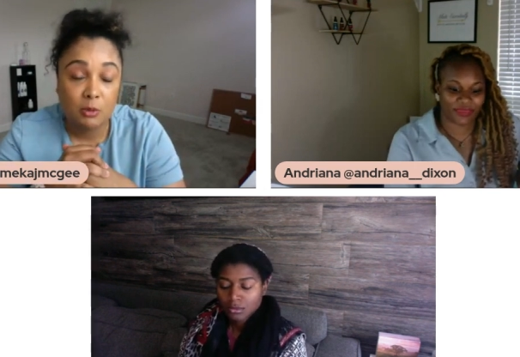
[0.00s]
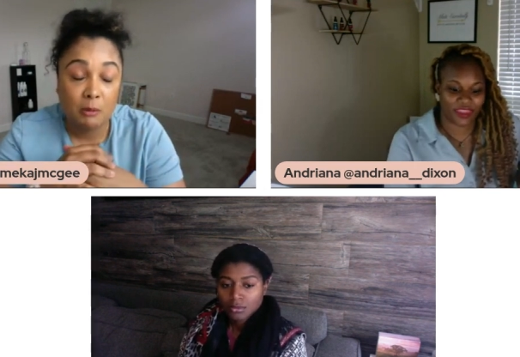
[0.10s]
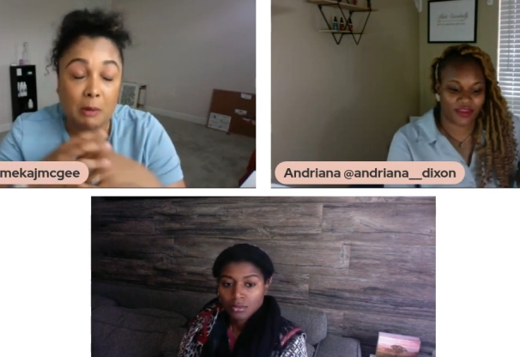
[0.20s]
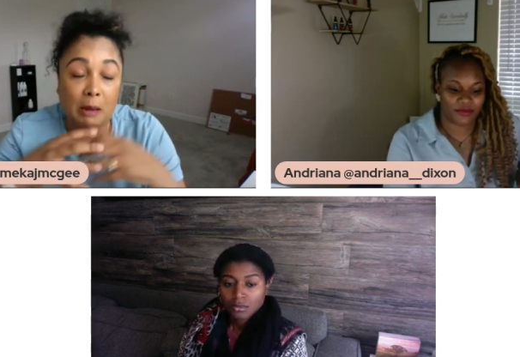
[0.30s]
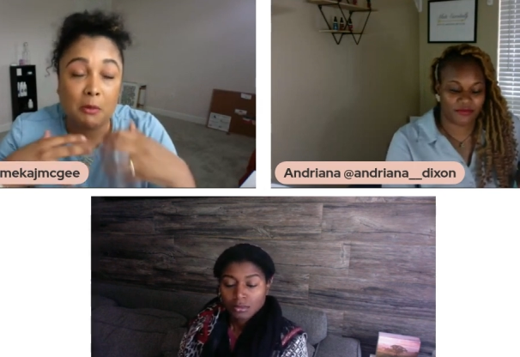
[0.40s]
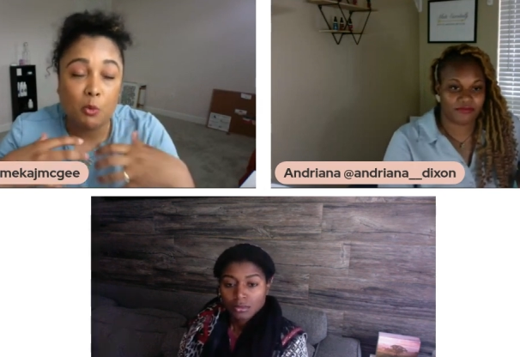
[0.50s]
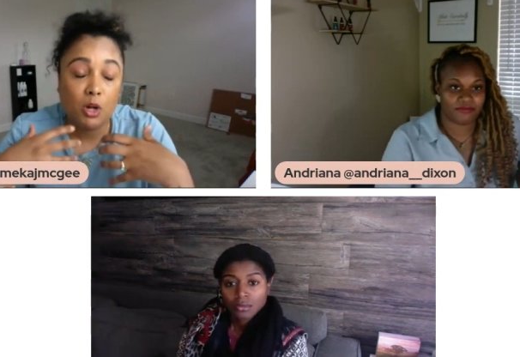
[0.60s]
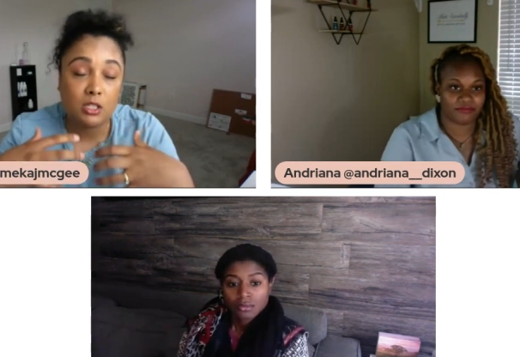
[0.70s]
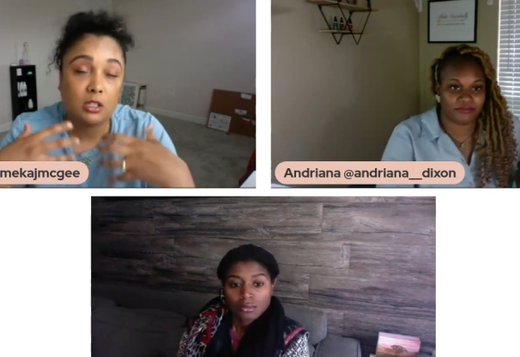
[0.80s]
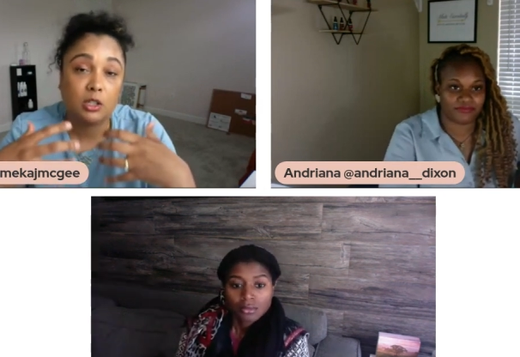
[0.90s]
Speaker 1: made me want
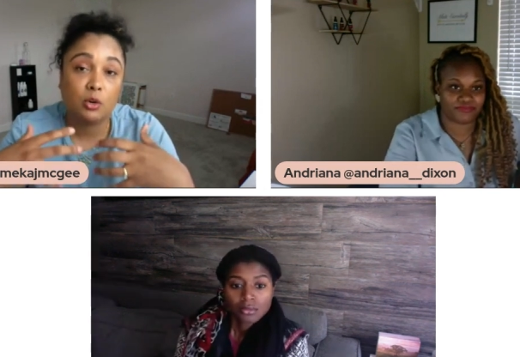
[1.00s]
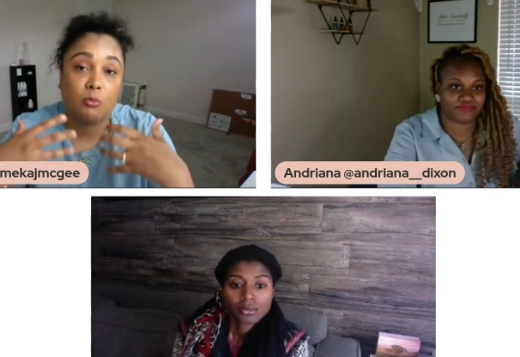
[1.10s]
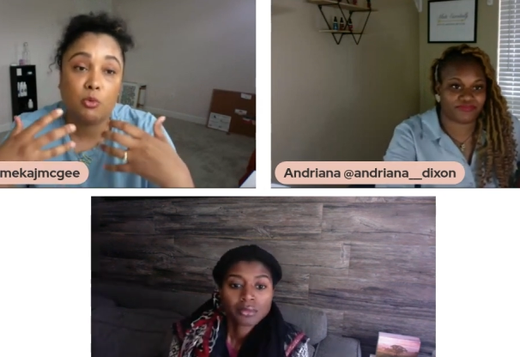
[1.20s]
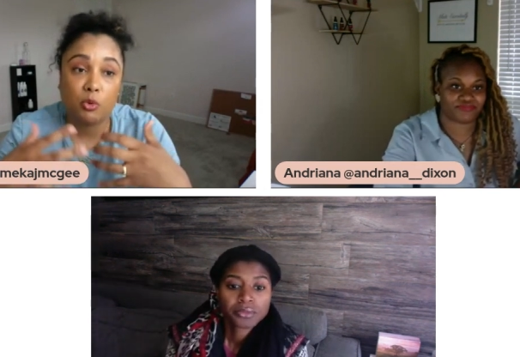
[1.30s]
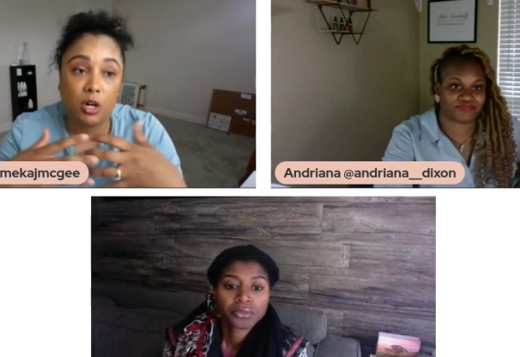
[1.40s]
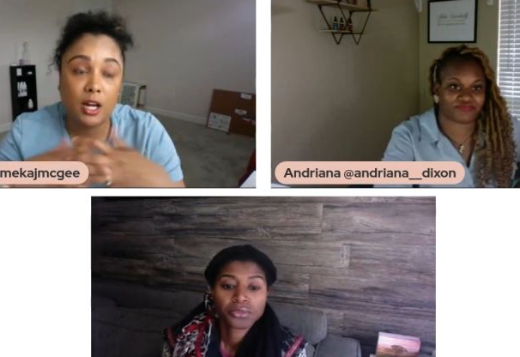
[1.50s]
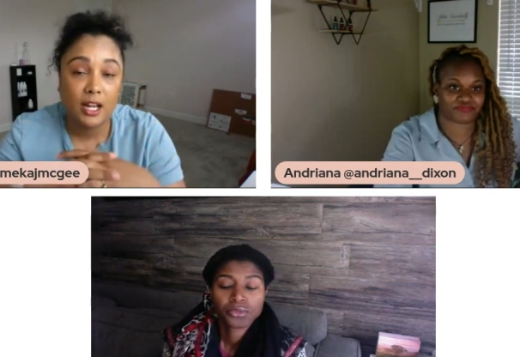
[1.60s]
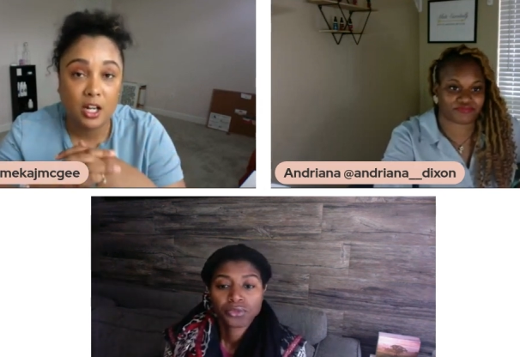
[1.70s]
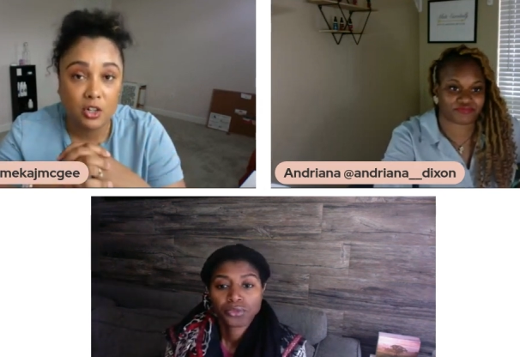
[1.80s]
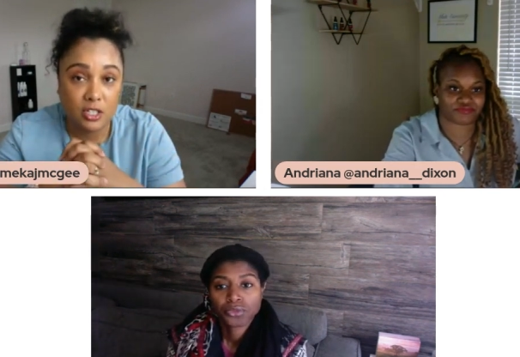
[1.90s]
to learn more and
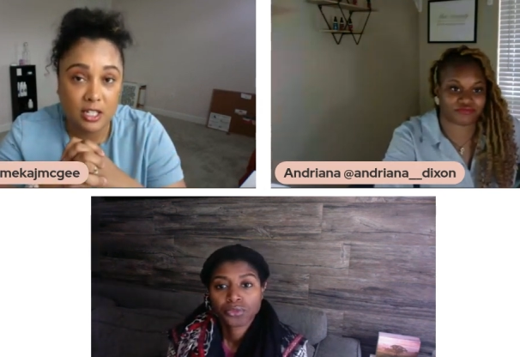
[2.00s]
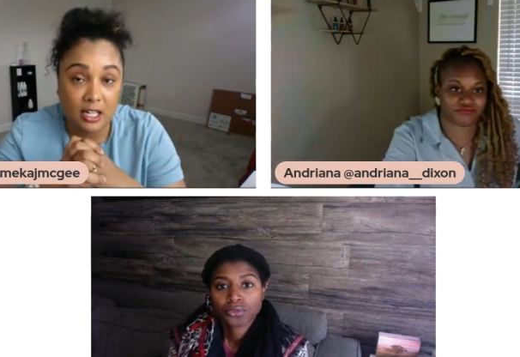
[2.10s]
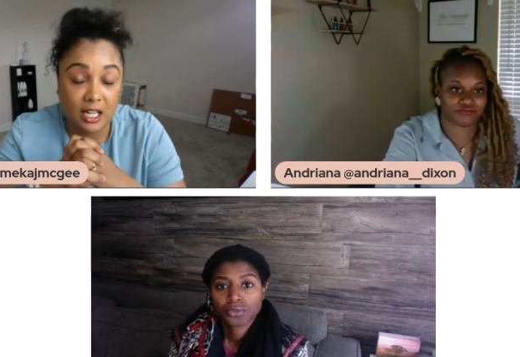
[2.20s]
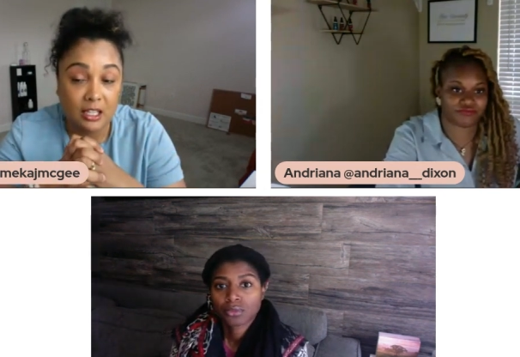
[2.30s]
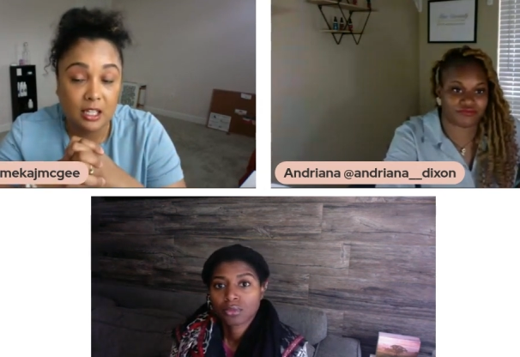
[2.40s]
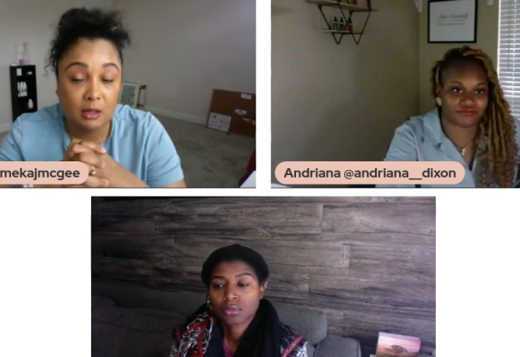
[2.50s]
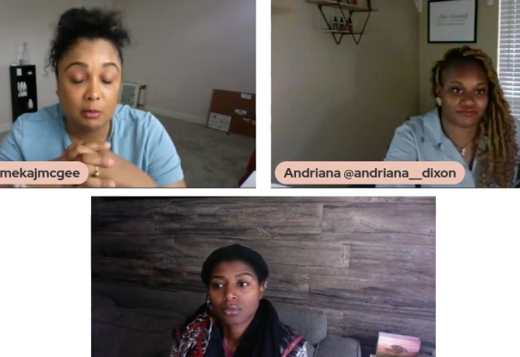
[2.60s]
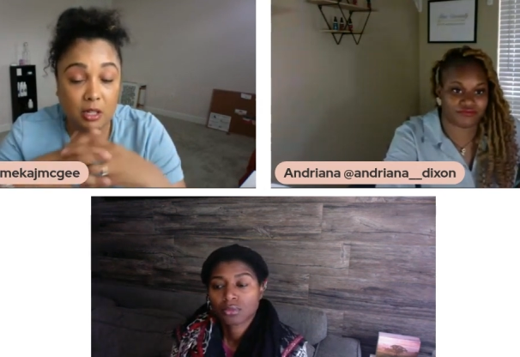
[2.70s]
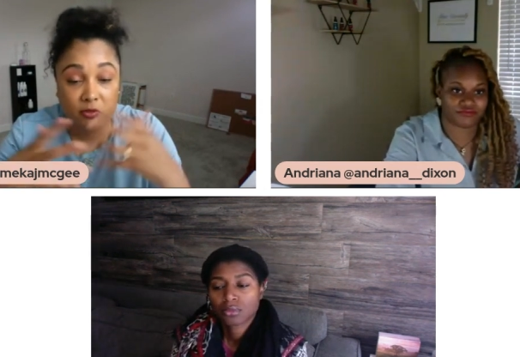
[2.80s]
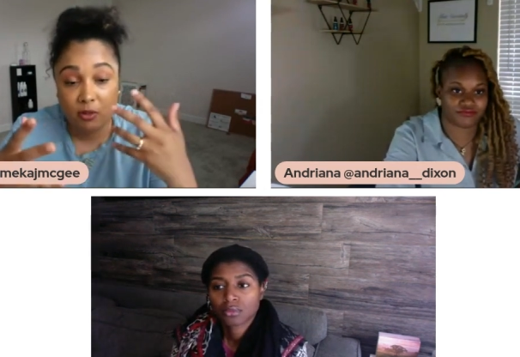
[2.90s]
understand how they could
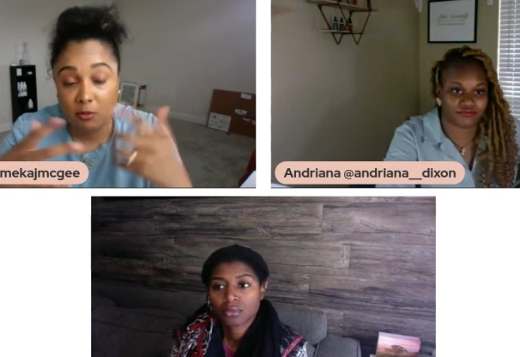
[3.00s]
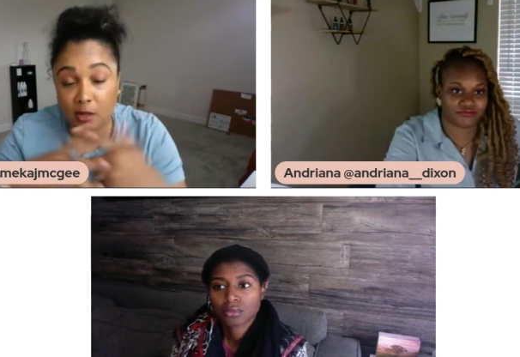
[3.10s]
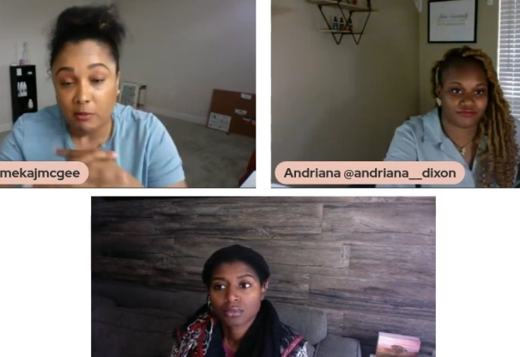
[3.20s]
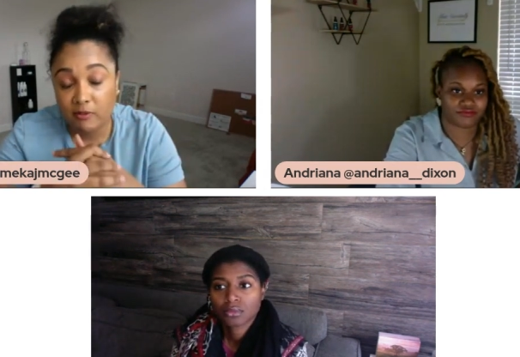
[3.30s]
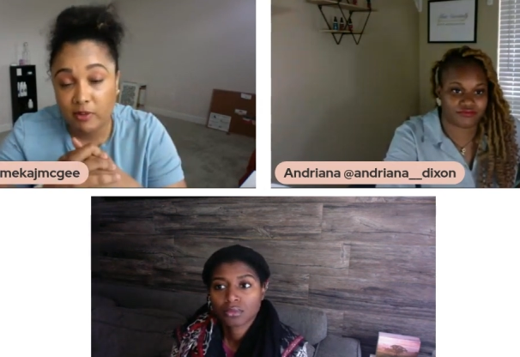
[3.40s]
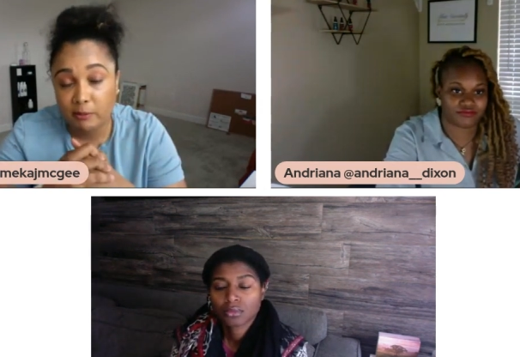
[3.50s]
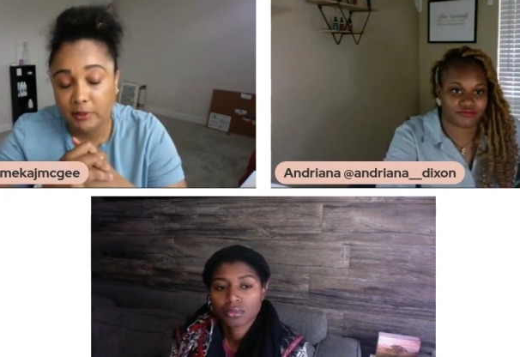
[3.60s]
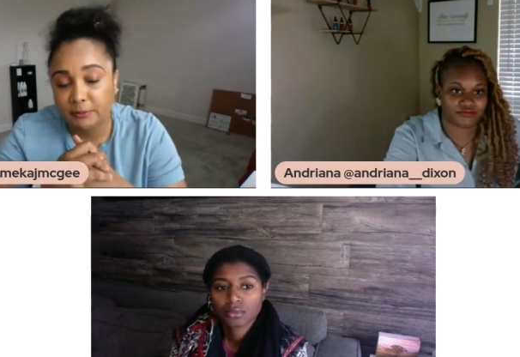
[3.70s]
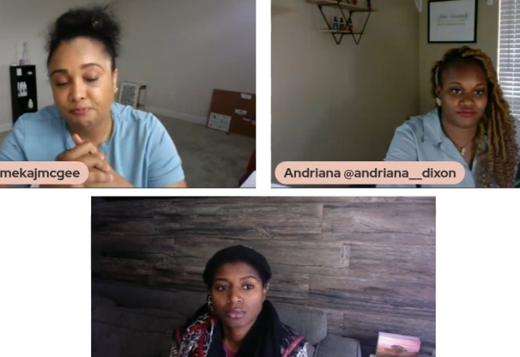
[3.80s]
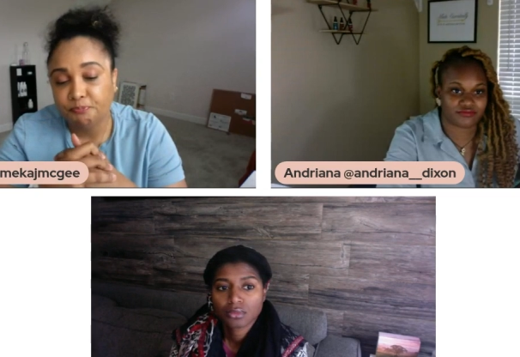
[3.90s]
benefit me and my family